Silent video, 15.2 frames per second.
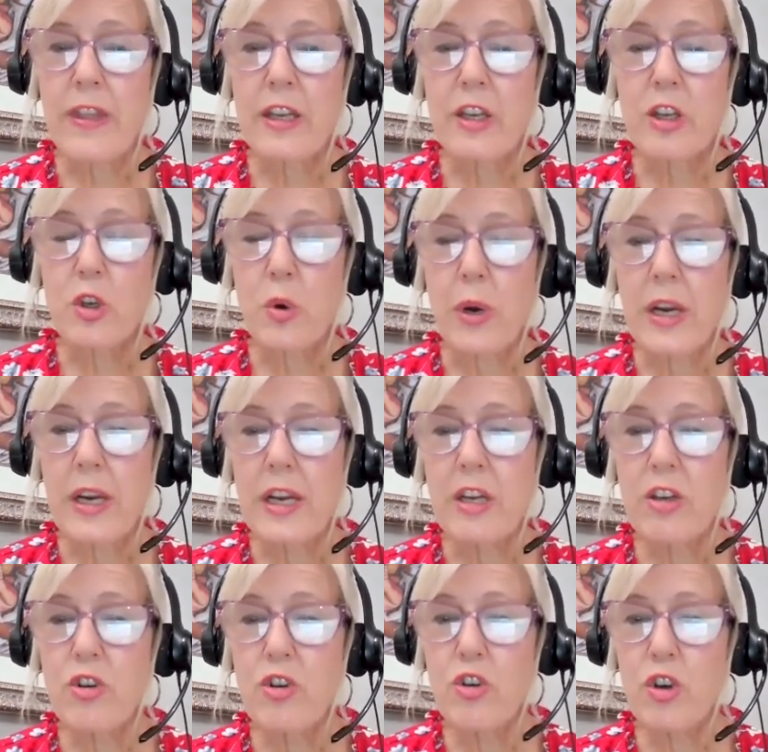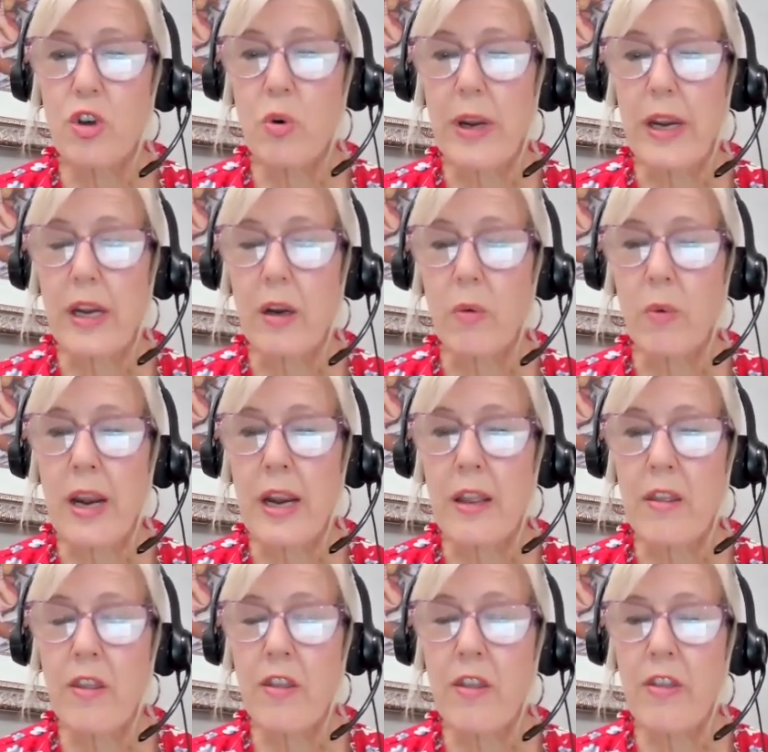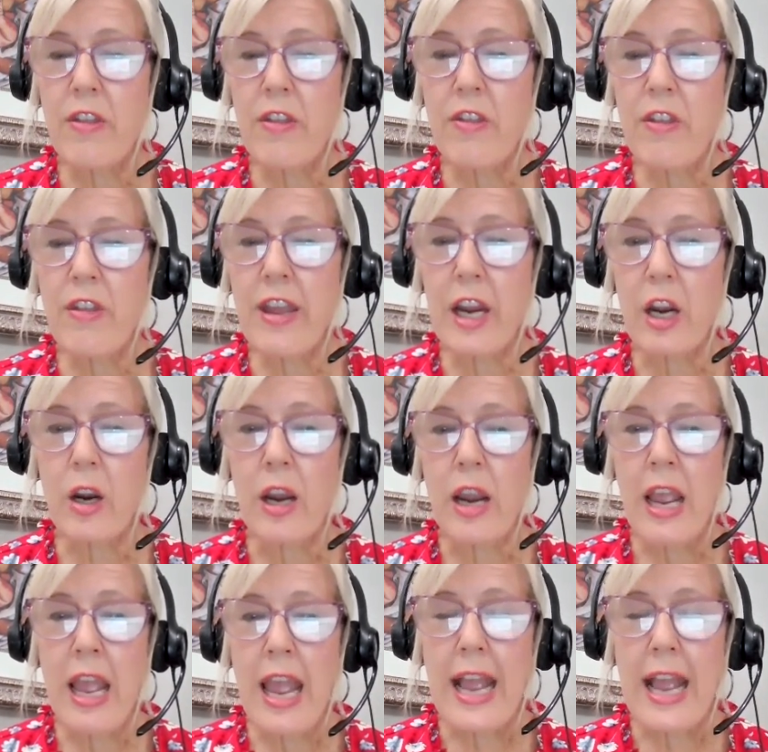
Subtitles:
this joint is doing right there.